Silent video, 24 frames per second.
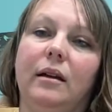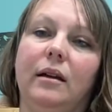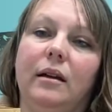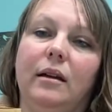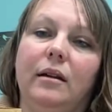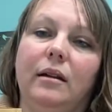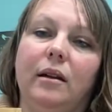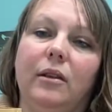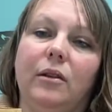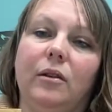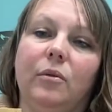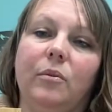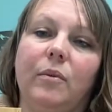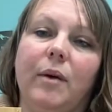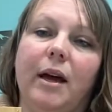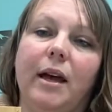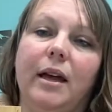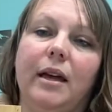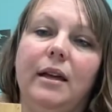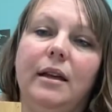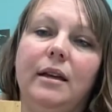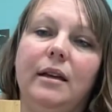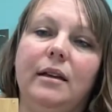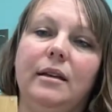Another
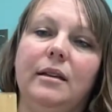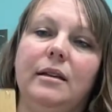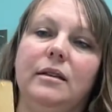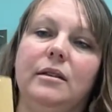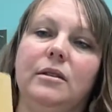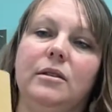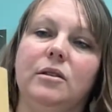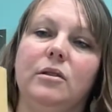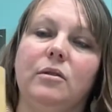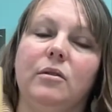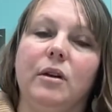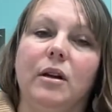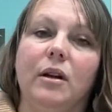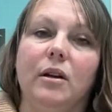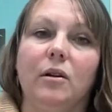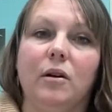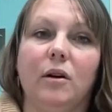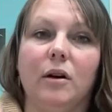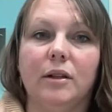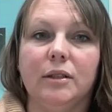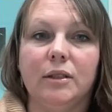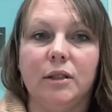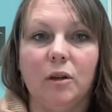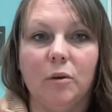way is you can
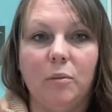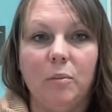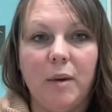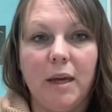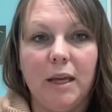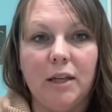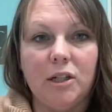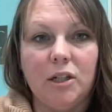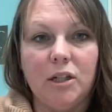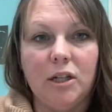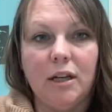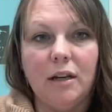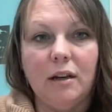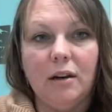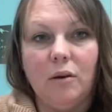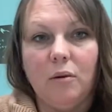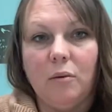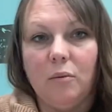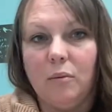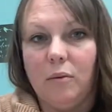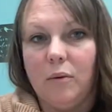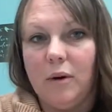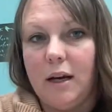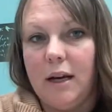also pinch it
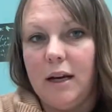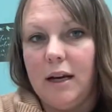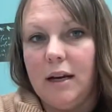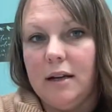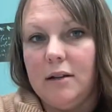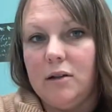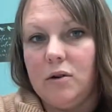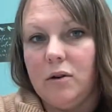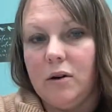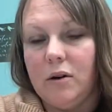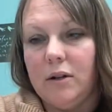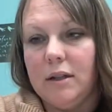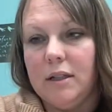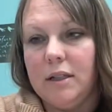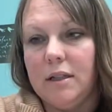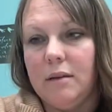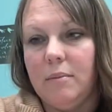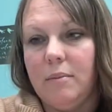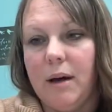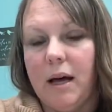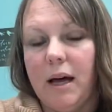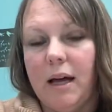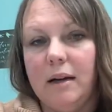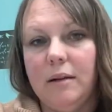right towards the
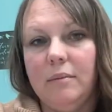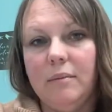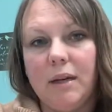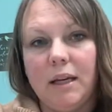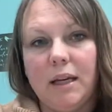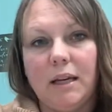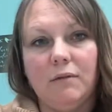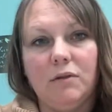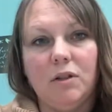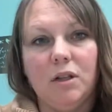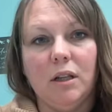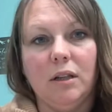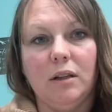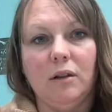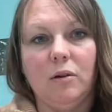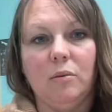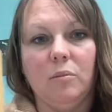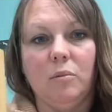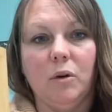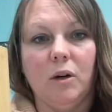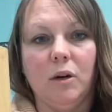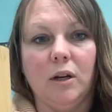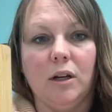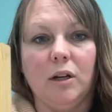bottom. That gives you a little
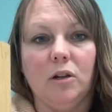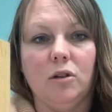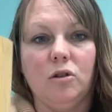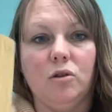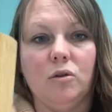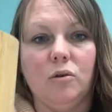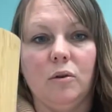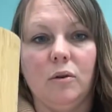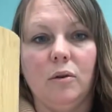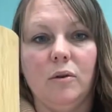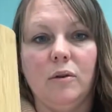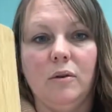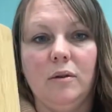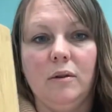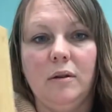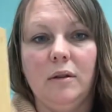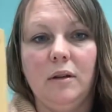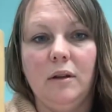more control,